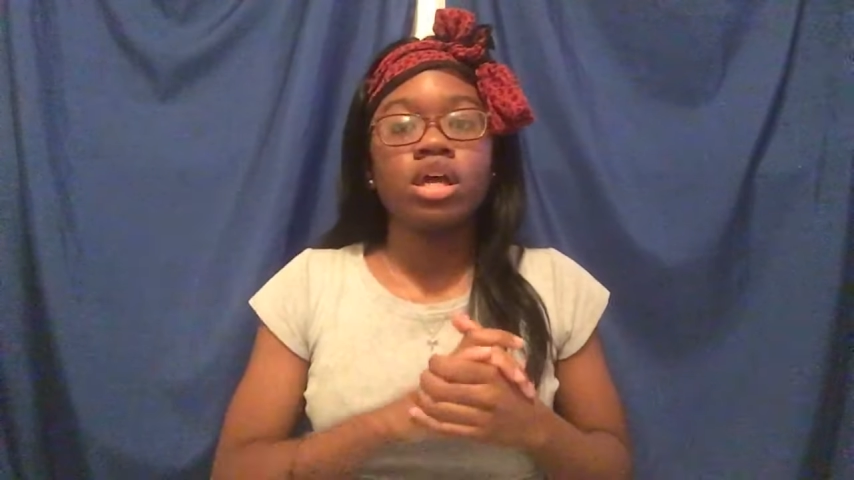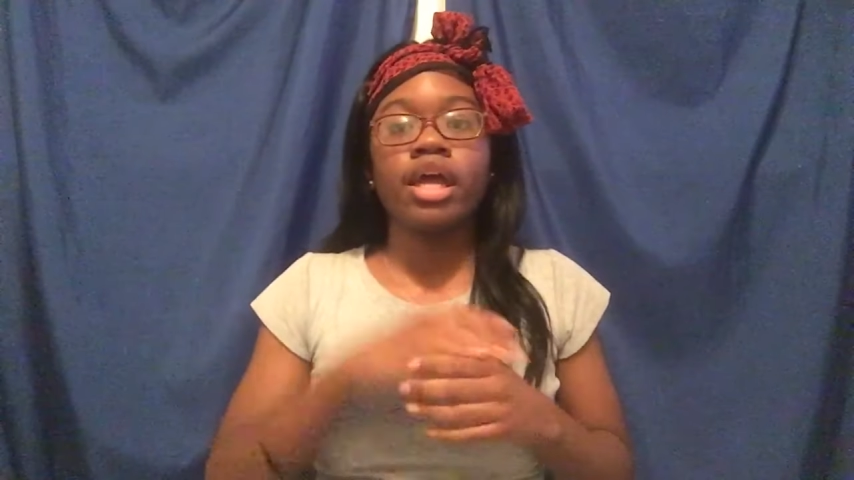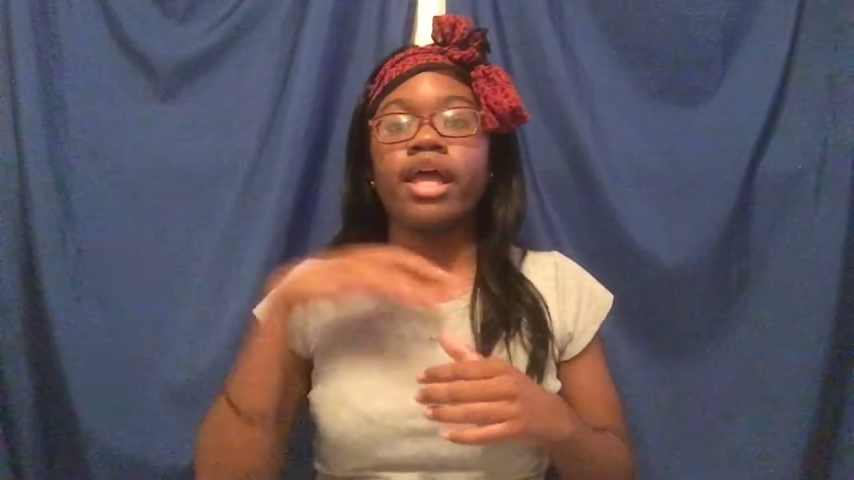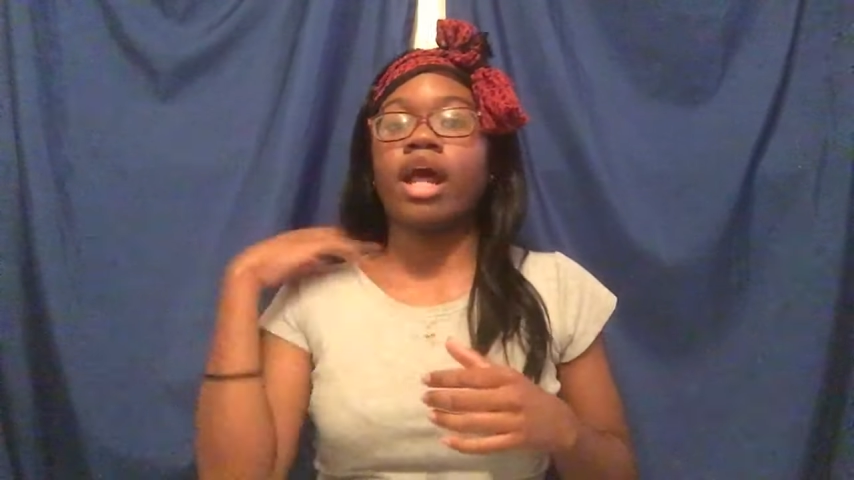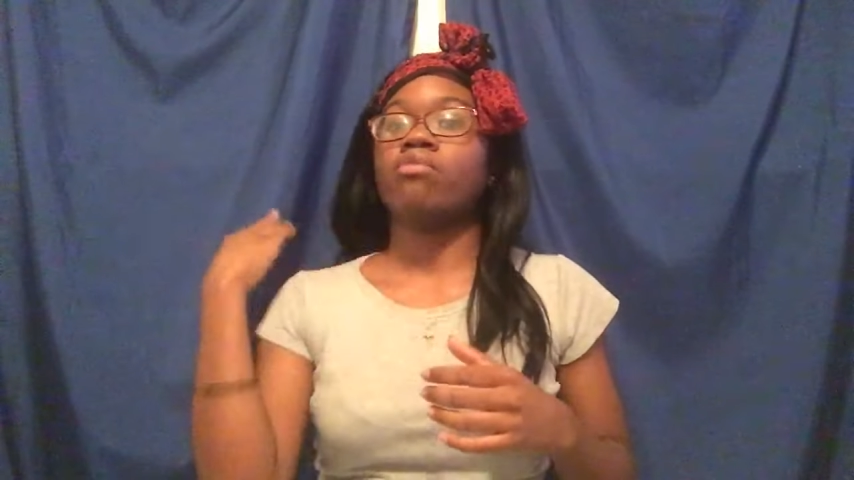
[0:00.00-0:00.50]

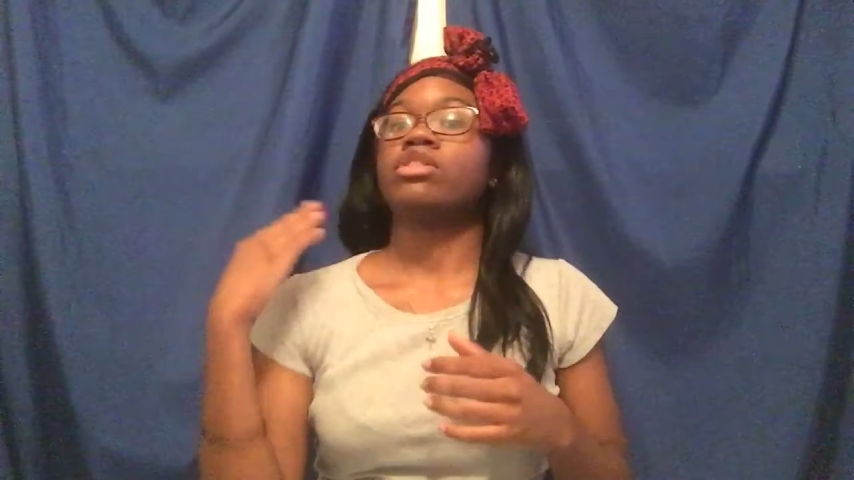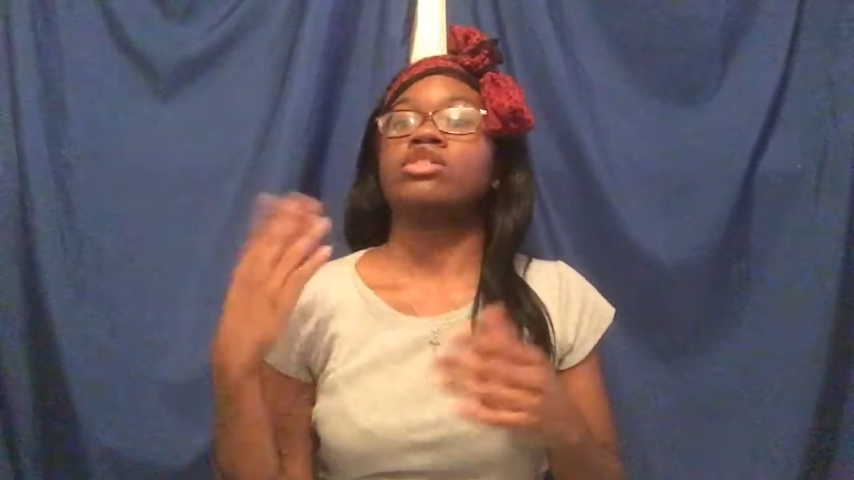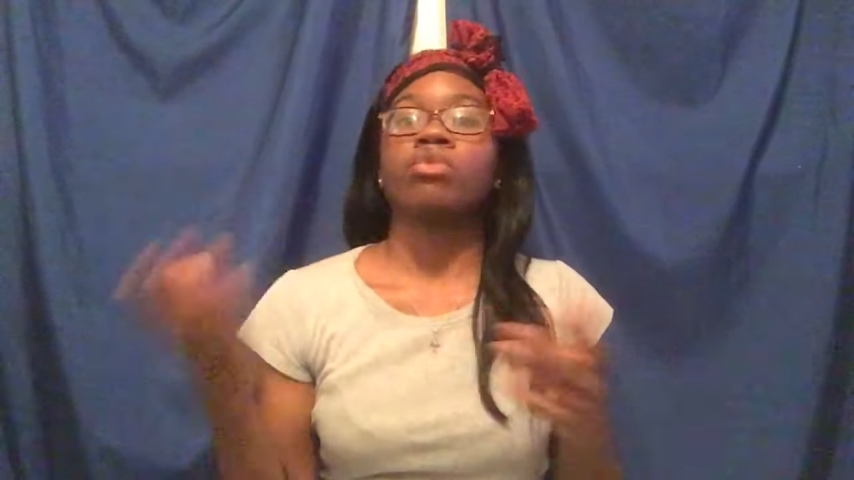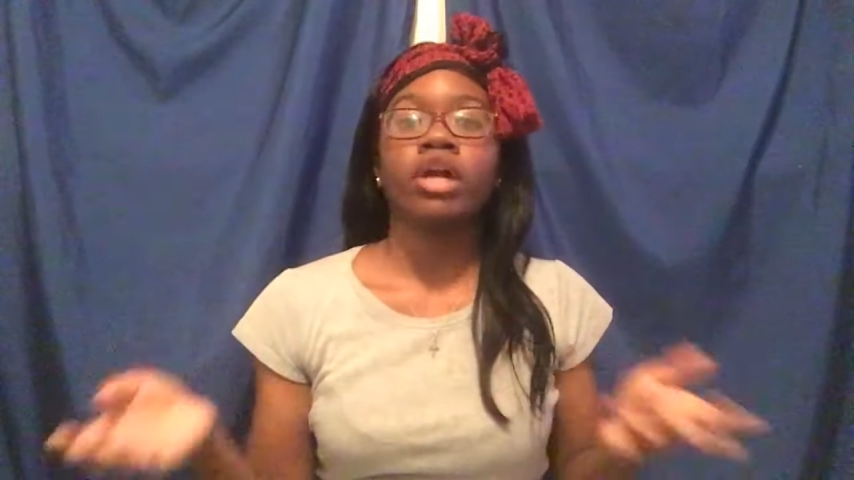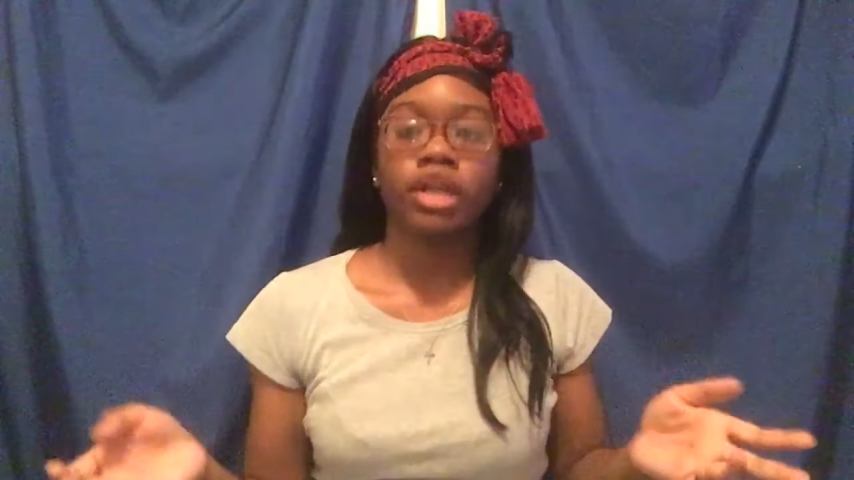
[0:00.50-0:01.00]
And I was
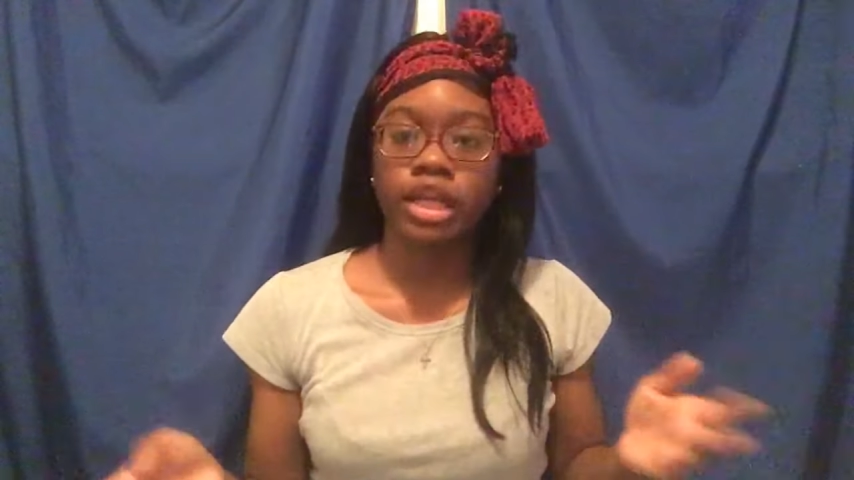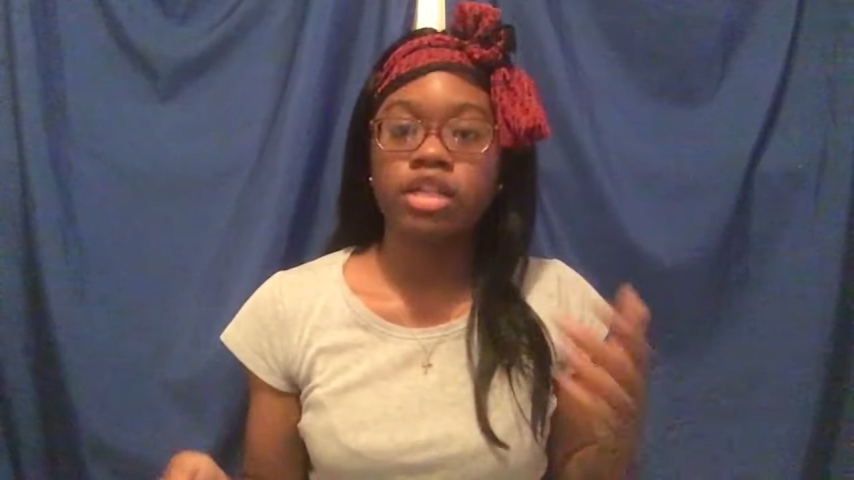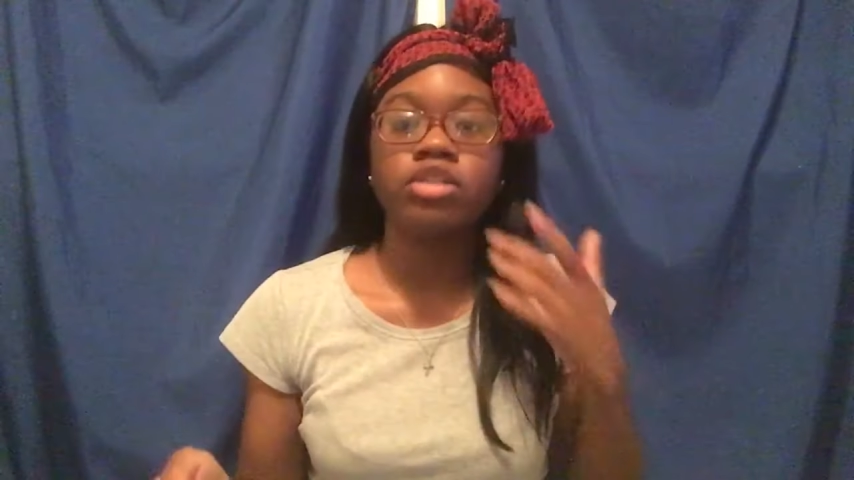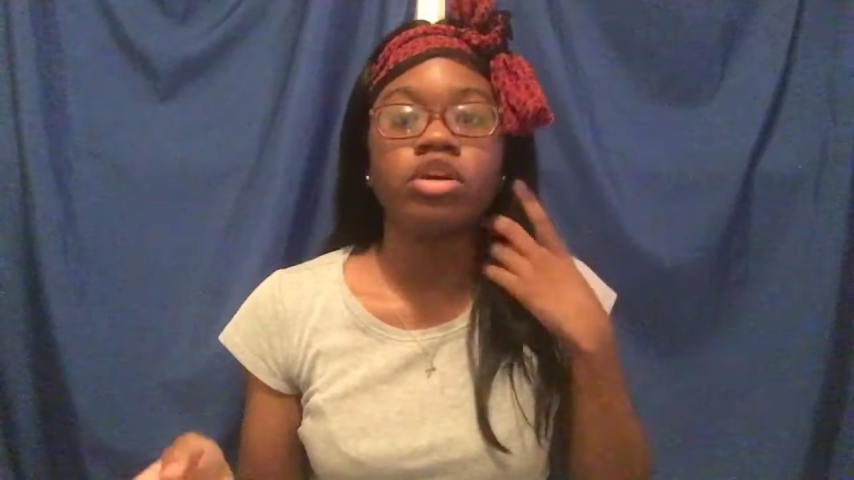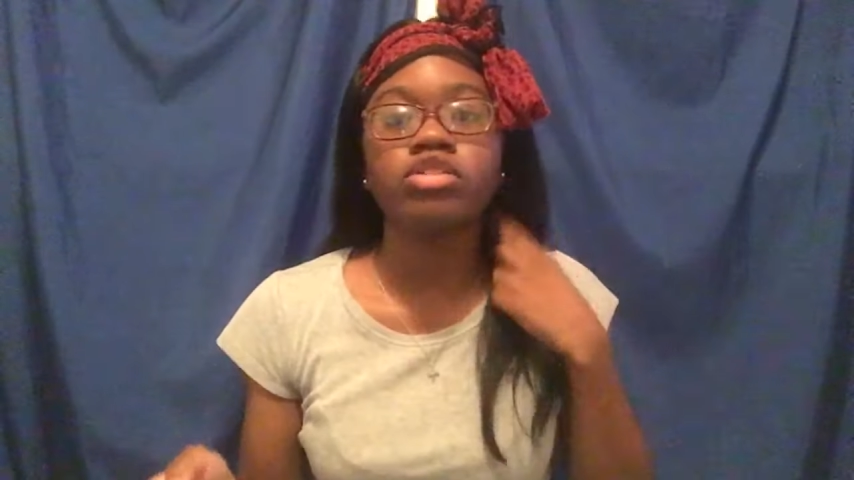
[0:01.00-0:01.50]
just working
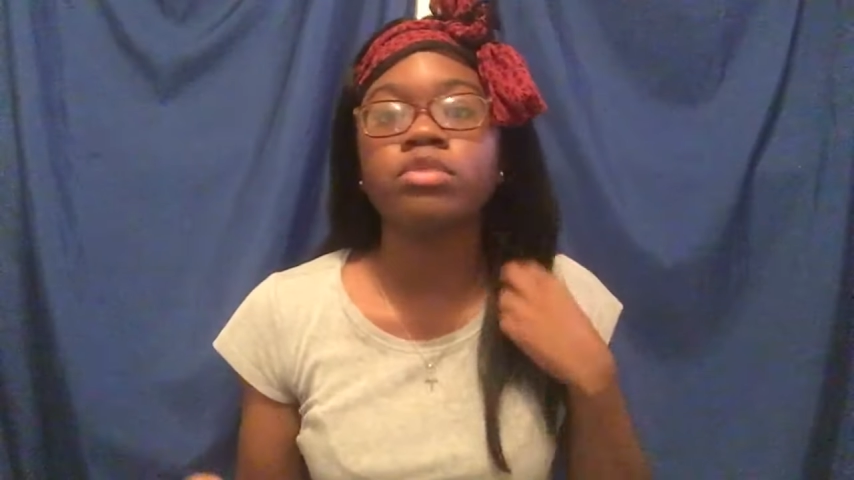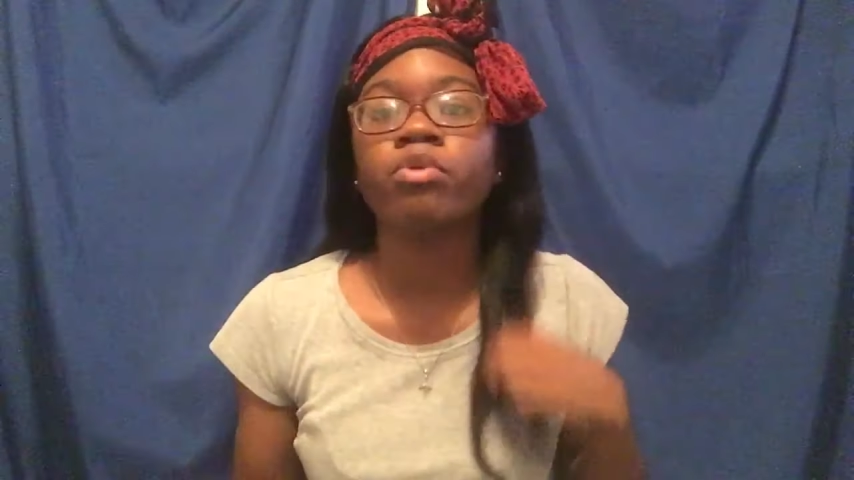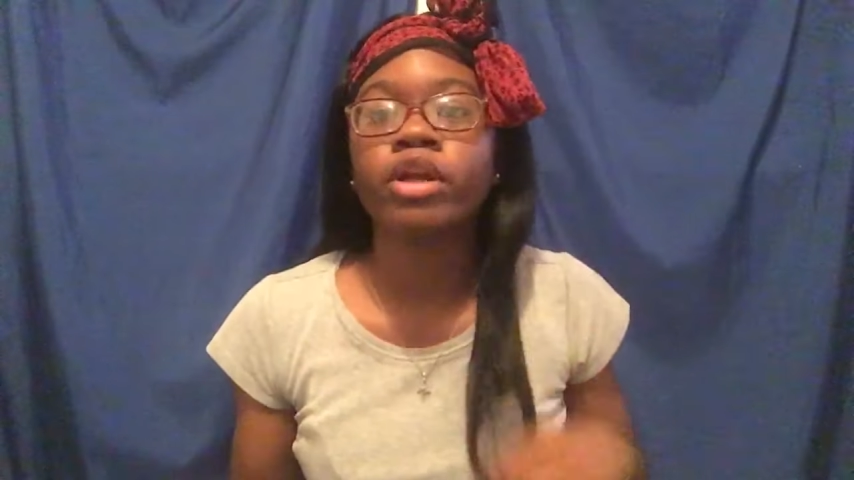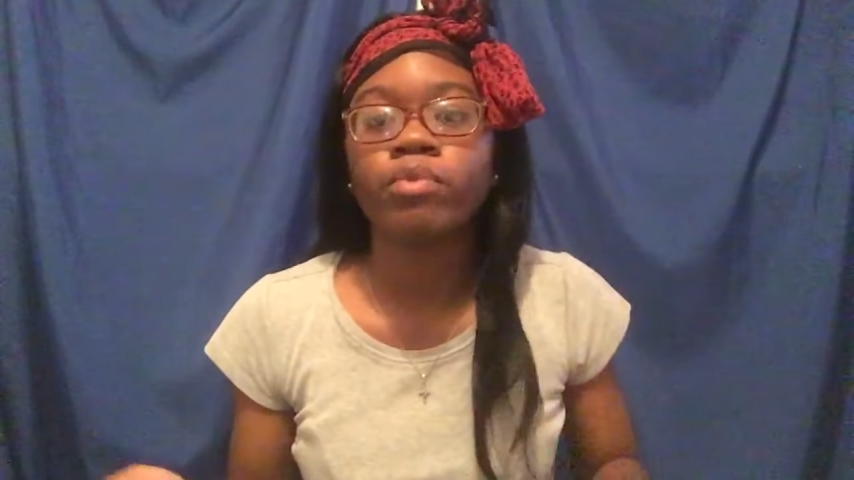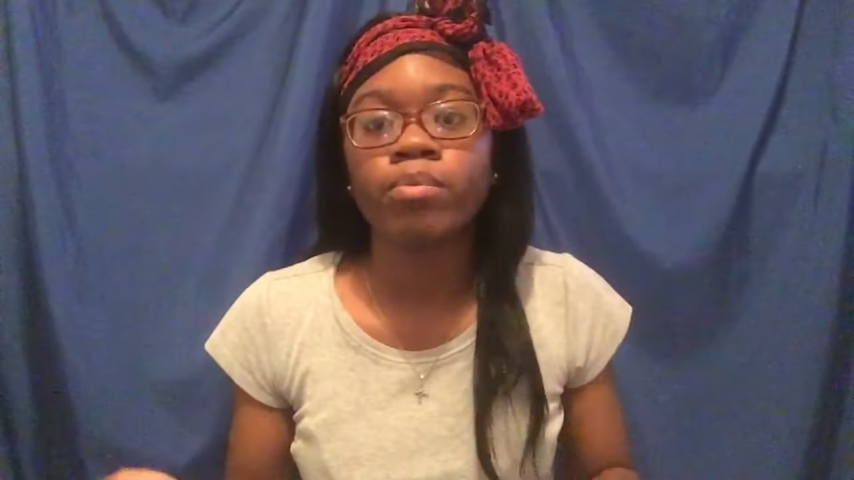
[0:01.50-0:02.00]
and, you know,
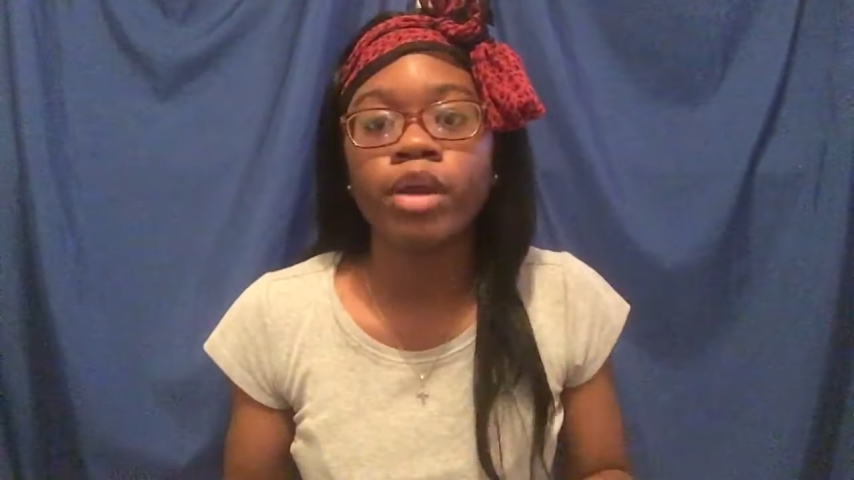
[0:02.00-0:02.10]
supporting with